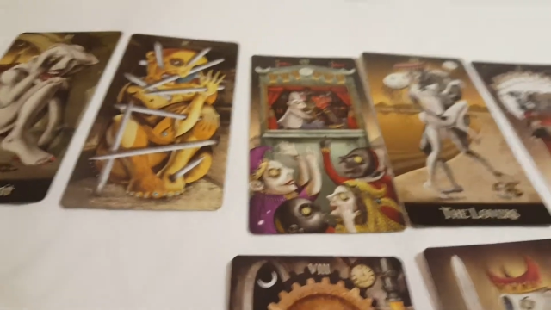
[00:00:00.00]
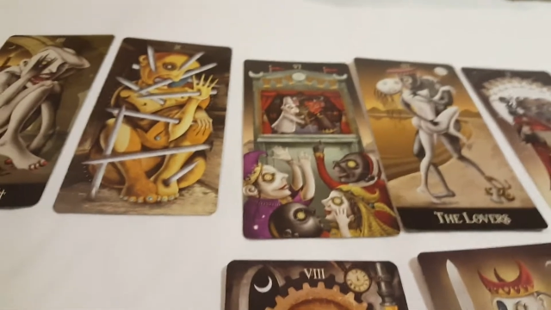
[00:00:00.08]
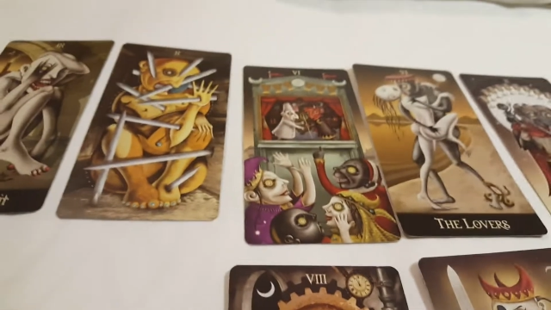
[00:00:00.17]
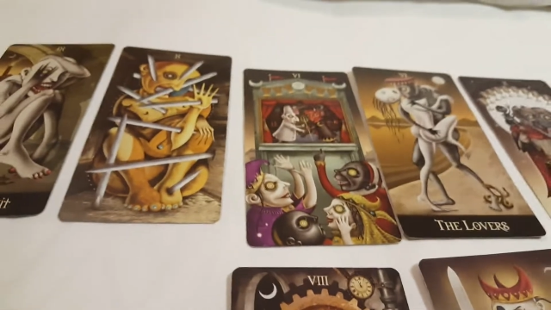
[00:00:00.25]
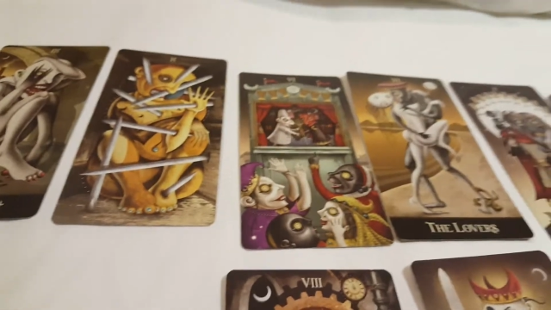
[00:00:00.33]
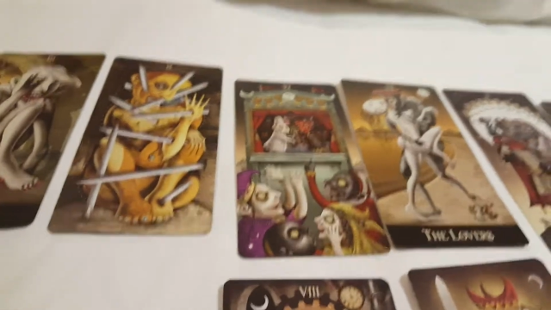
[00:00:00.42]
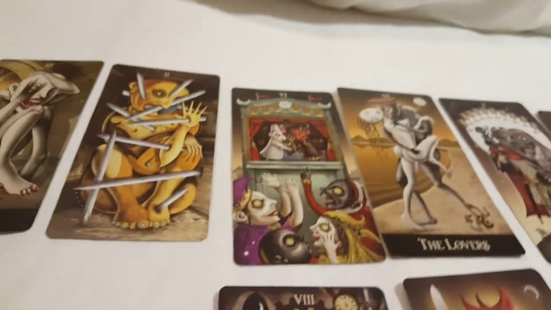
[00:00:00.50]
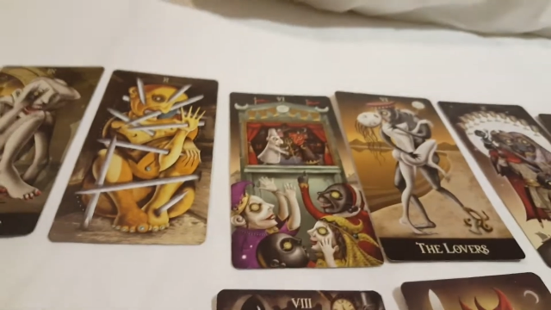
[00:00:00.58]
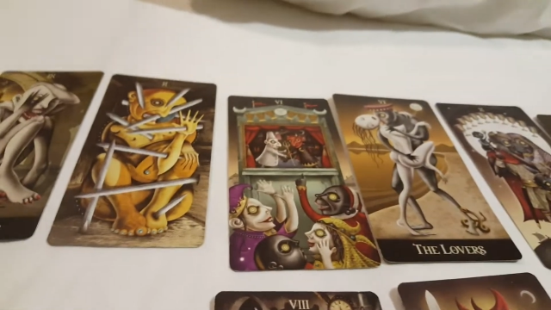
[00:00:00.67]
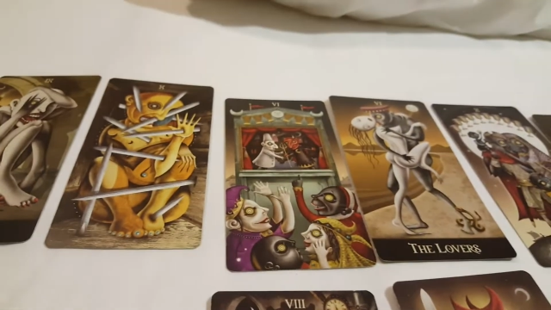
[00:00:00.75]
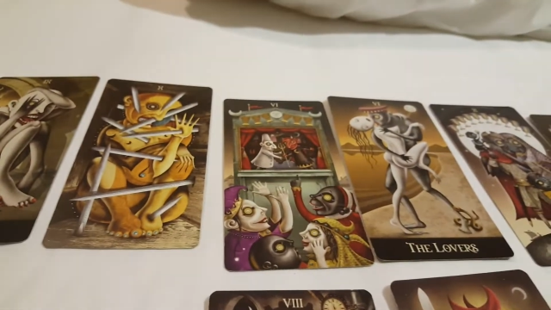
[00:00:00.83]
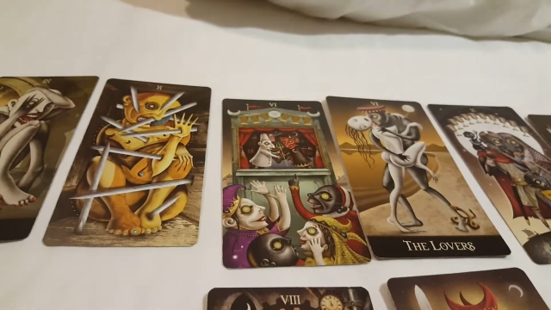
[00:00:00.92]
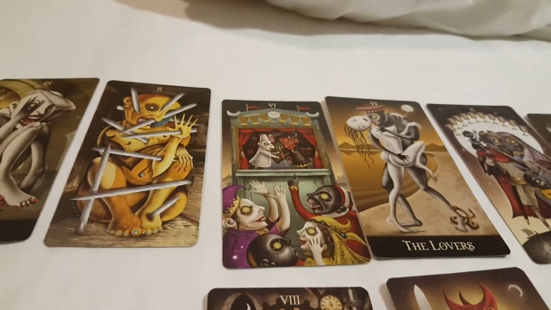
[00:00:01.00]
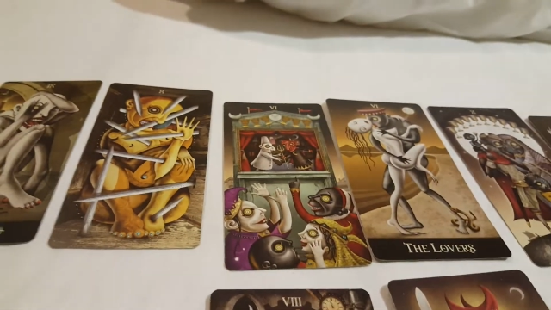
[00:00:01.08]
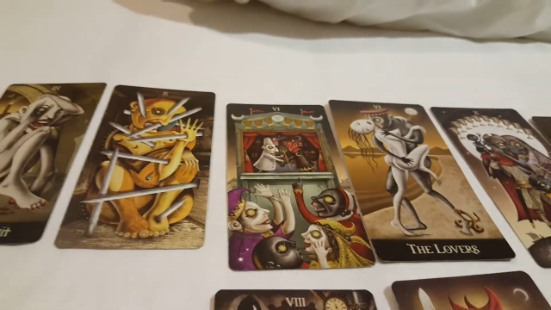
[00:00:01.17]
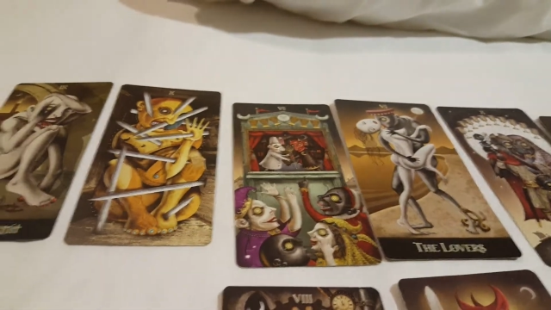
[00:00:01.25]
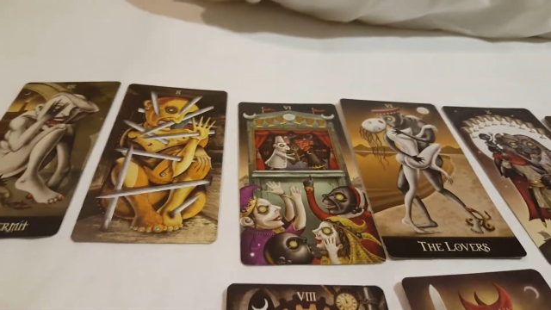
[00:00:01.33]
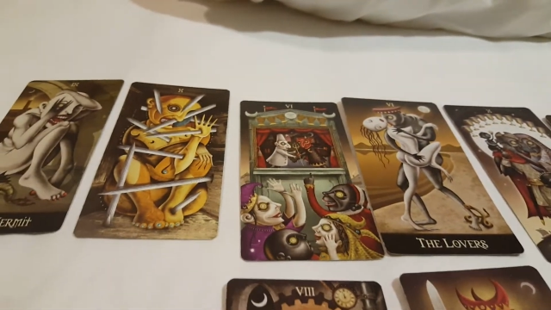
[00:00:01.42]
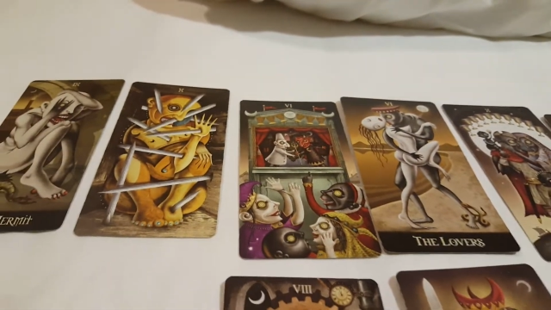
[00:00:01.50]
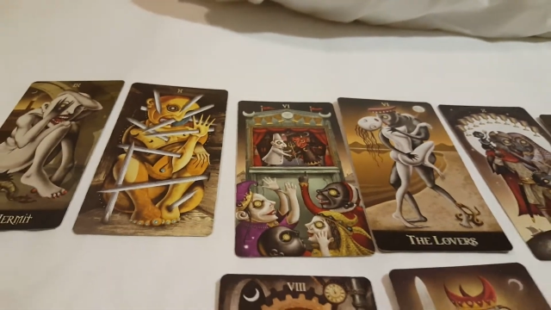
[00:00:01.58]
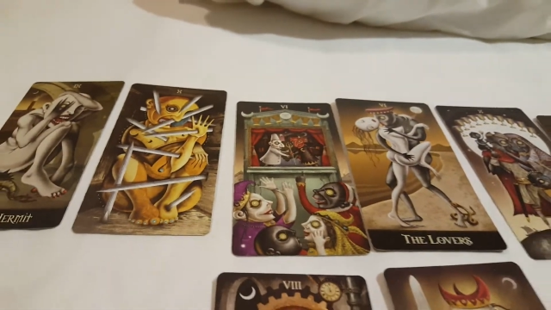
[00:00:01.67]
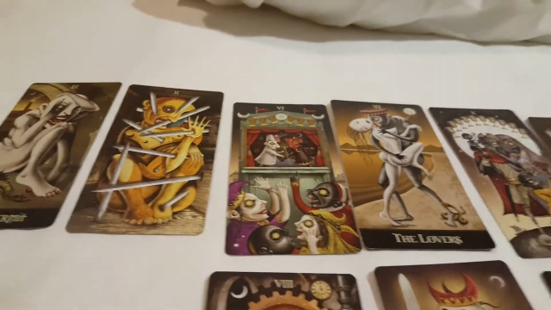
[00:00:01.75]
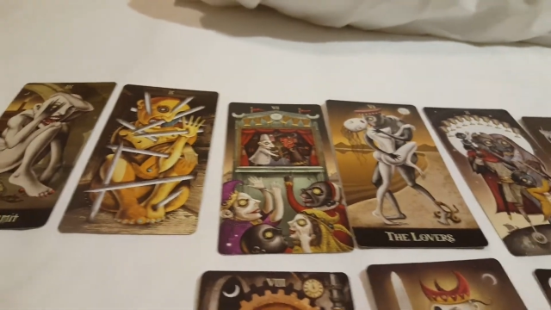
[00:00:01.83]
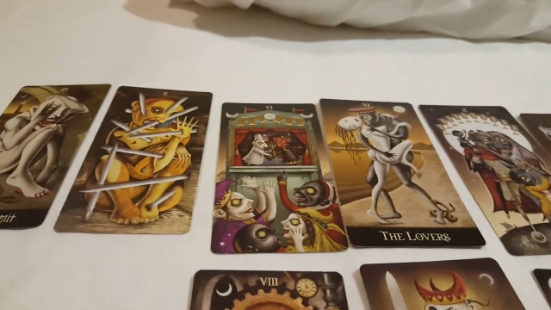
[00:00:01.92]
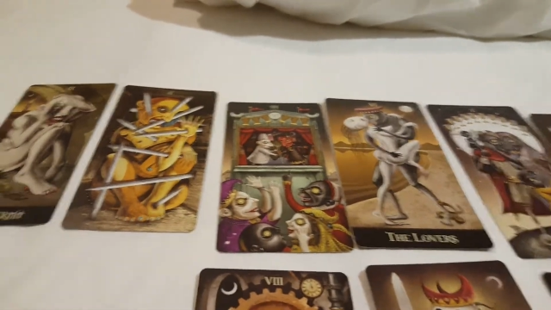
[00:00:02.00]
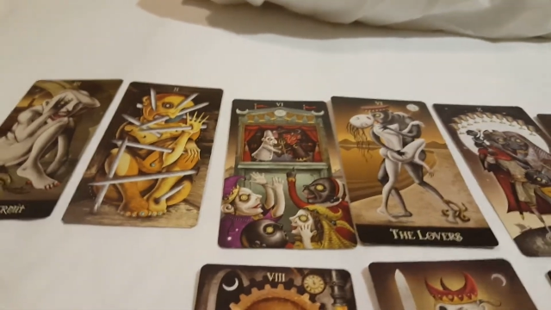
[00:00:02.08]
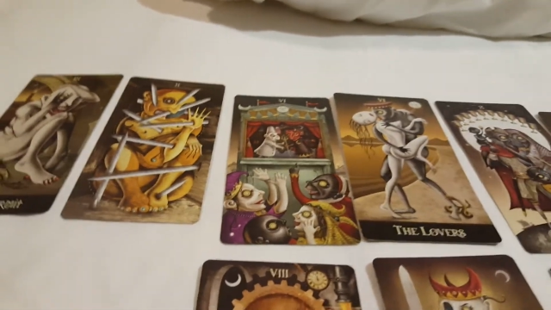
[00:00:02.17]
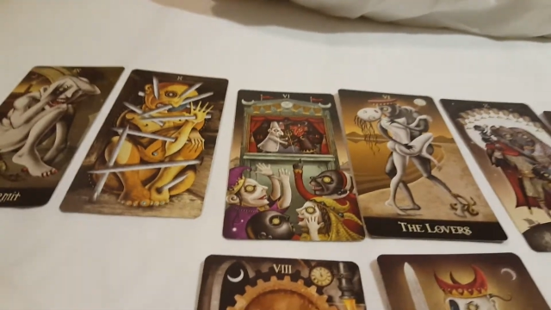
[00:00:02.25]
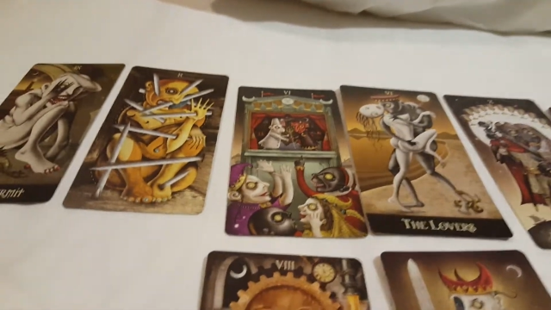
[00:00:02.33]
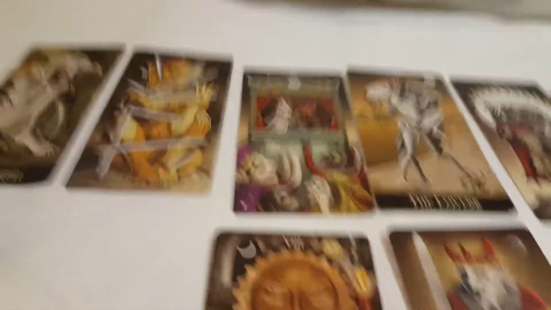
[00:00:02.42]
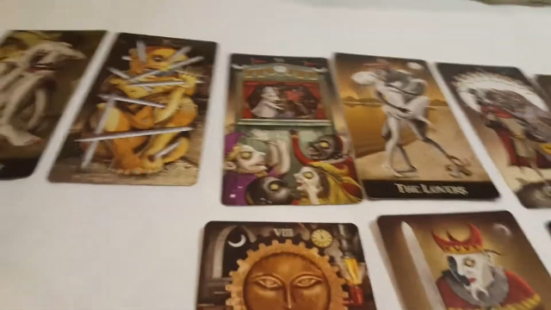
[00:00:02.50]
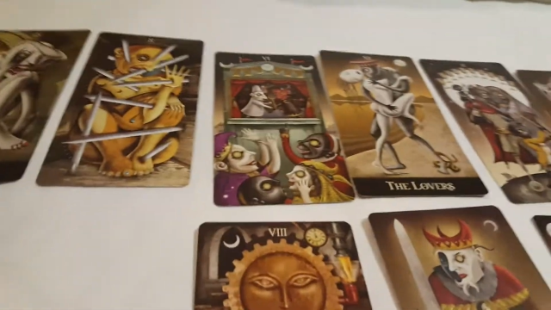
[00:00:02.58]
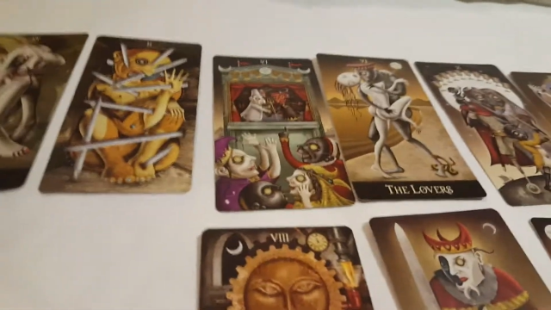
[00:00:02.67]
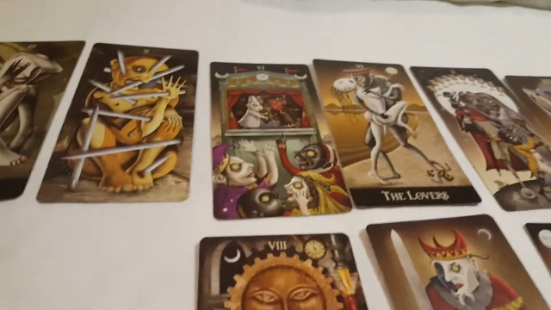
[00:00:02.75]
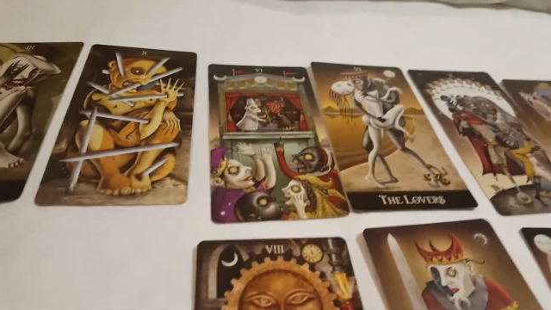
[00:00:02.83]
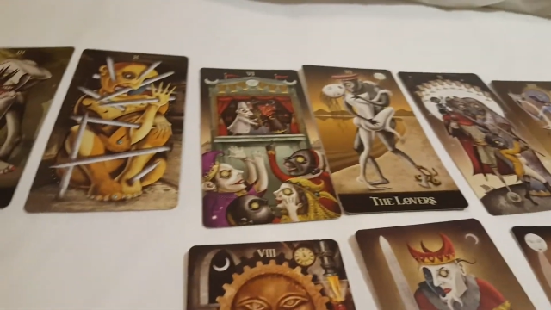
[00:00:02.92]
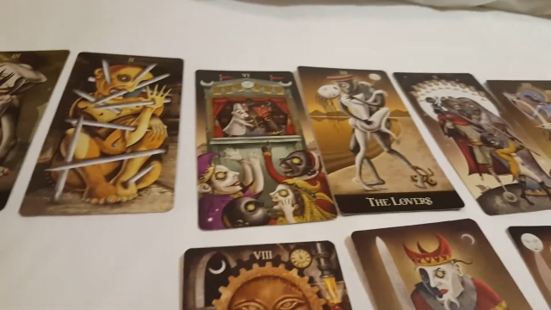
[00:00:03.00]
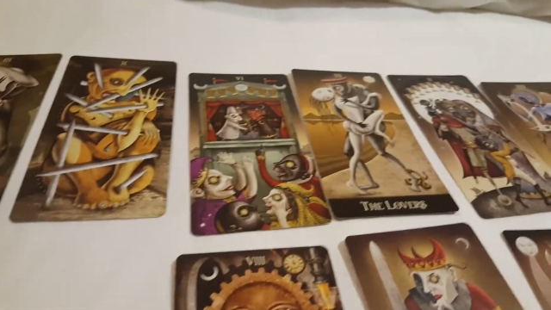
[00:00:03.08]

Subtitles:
Nobody's mouth can be seen.